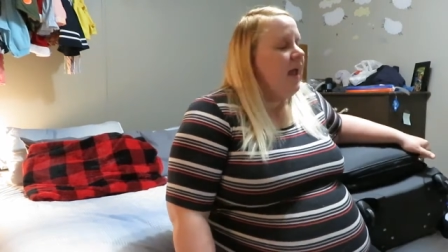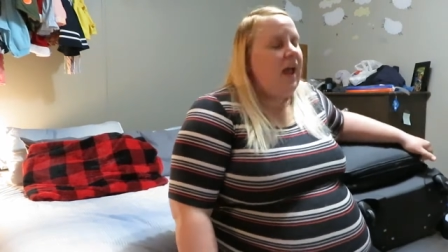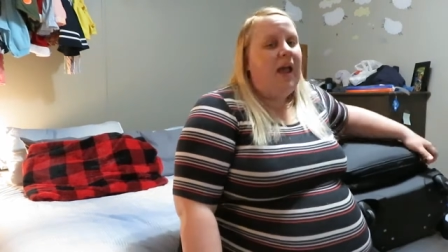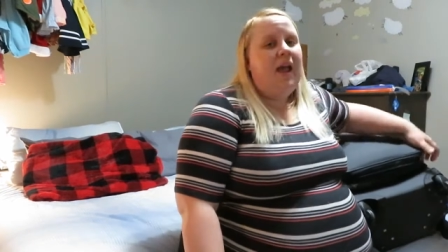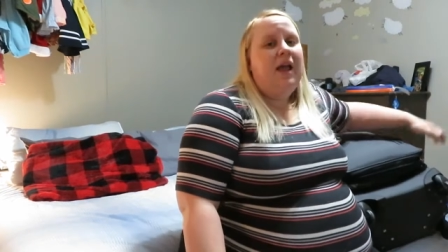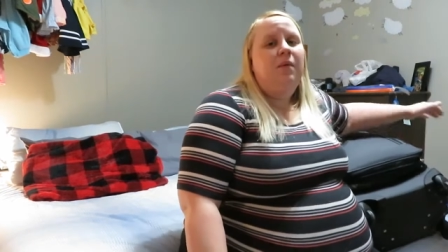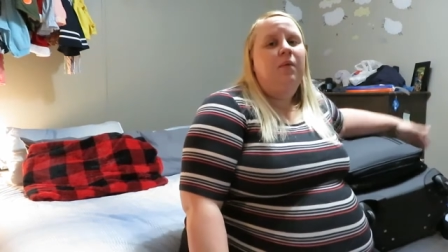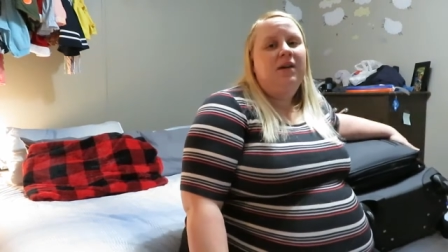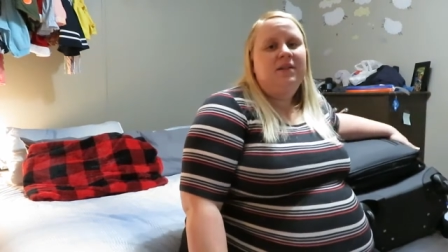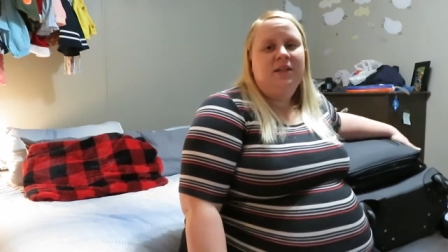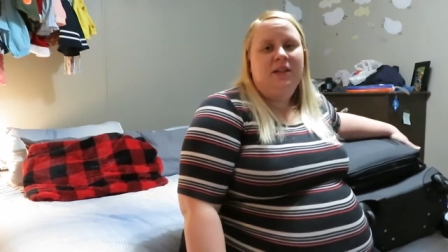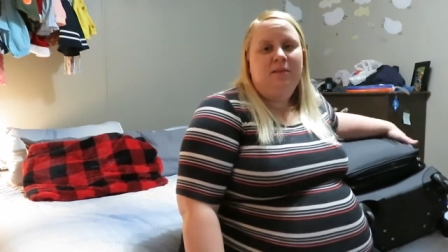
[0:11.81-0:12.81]
a
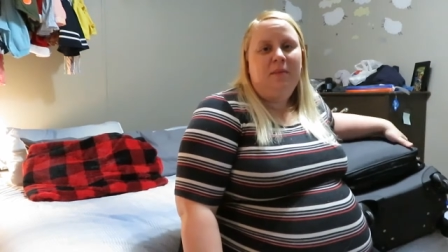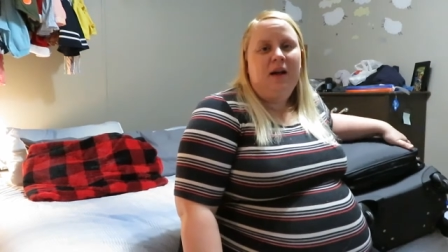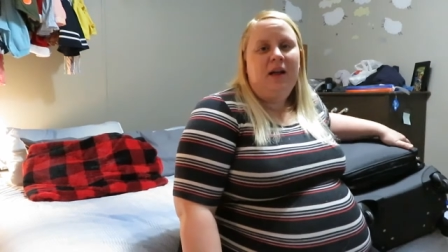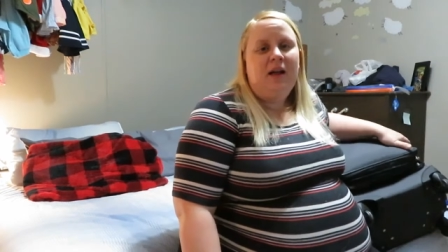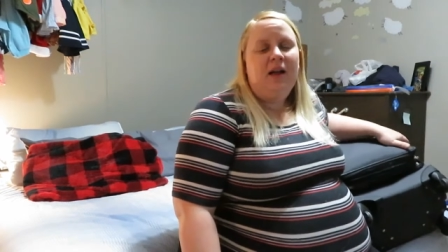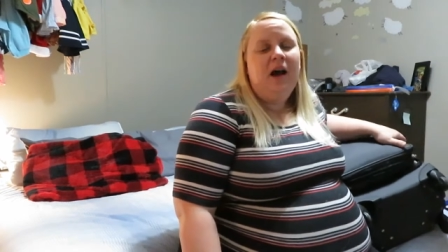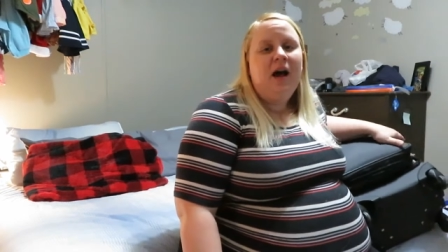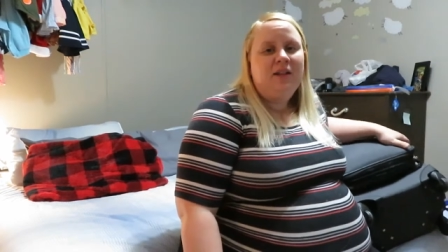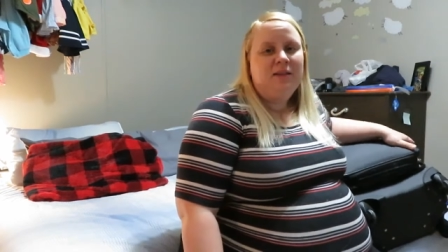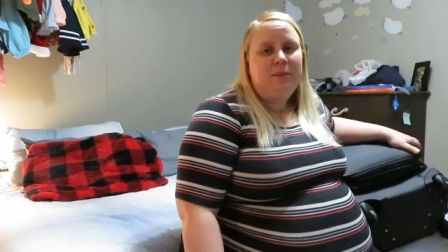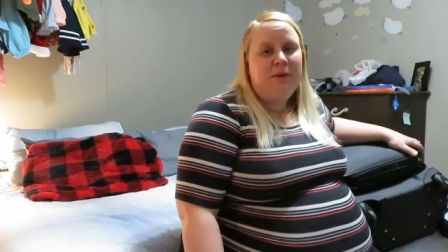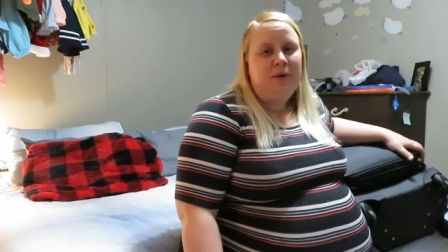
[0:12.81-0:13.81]
what's in my
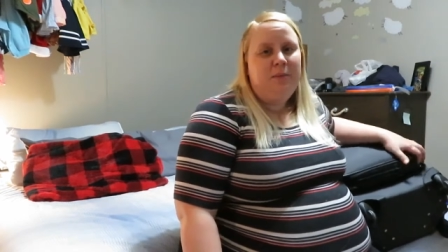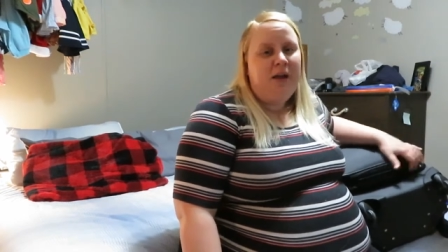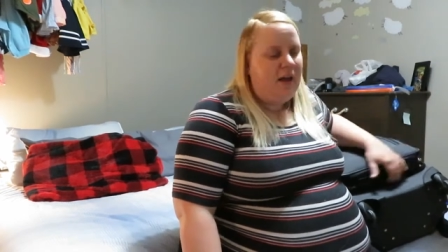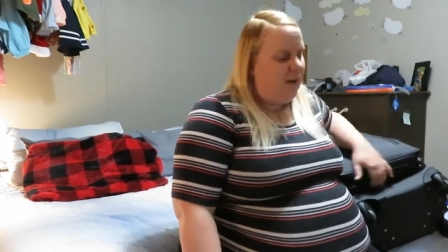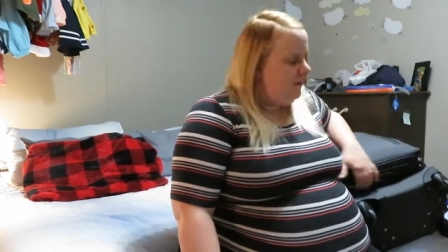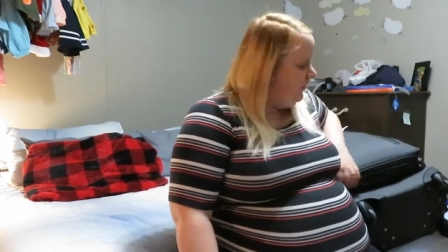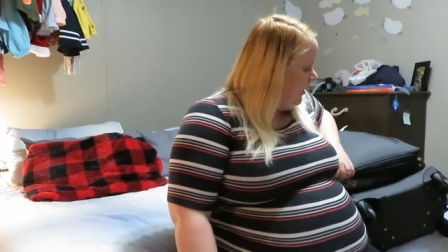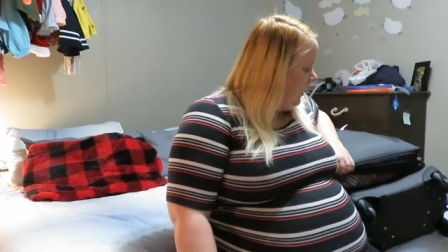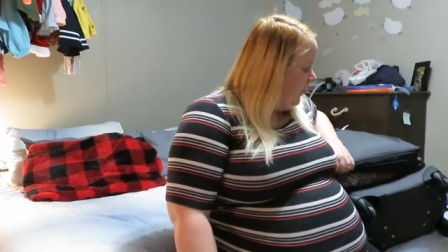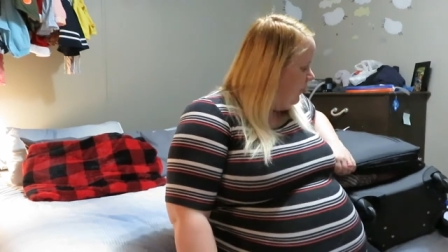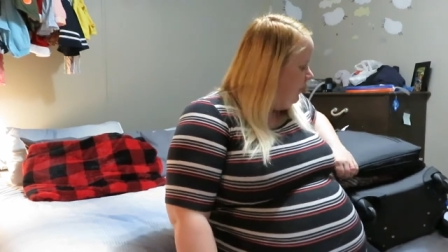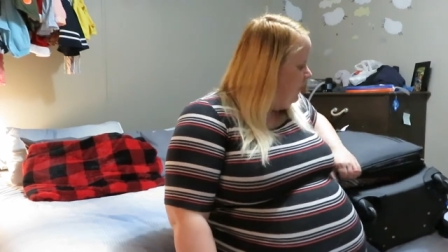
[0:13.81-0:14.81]
hospital bag
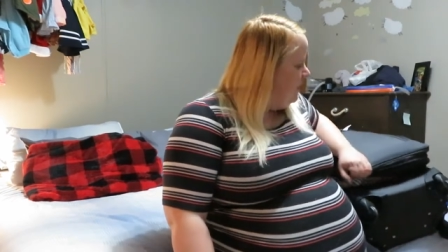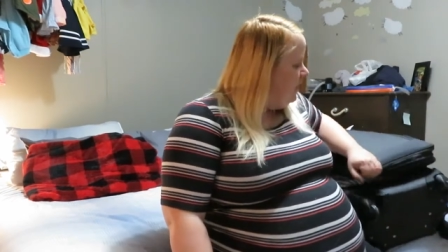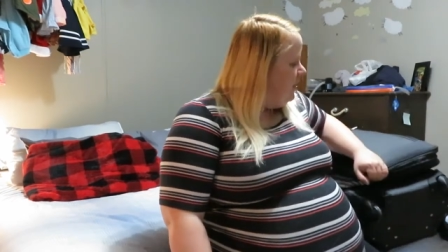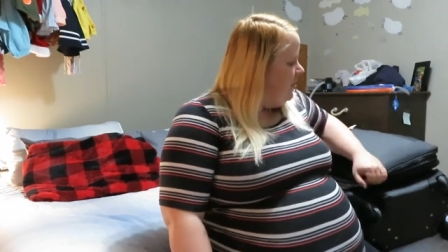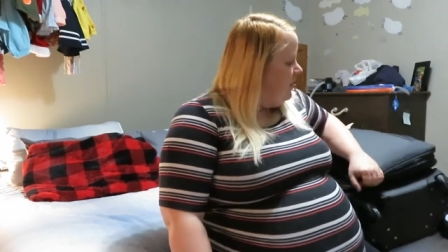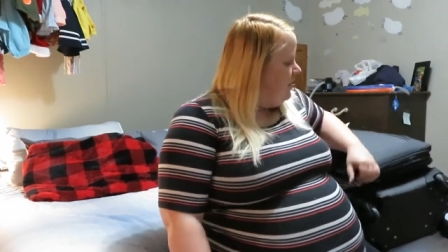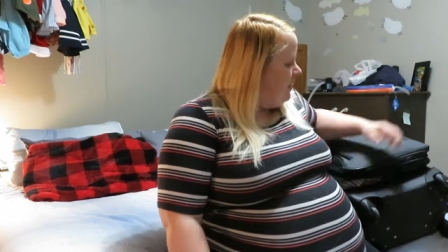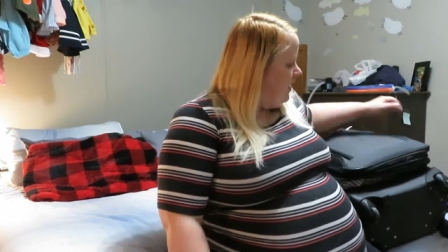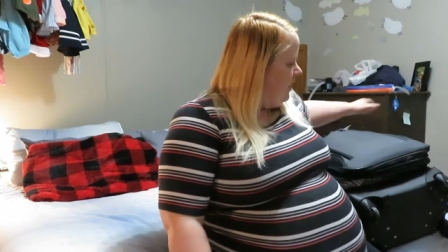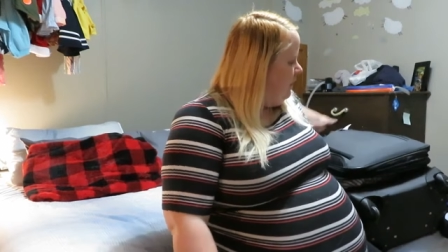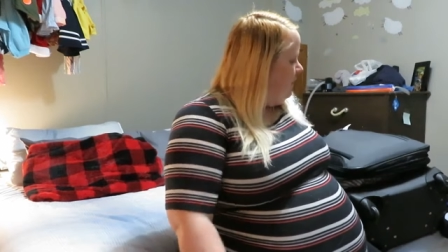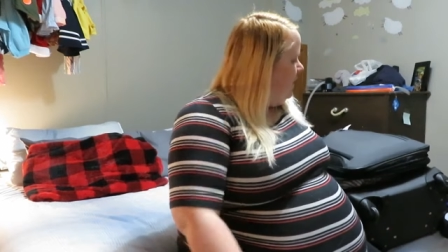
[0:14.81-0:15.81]
video.
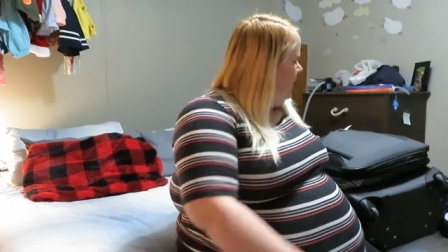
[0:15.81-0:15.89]
Um,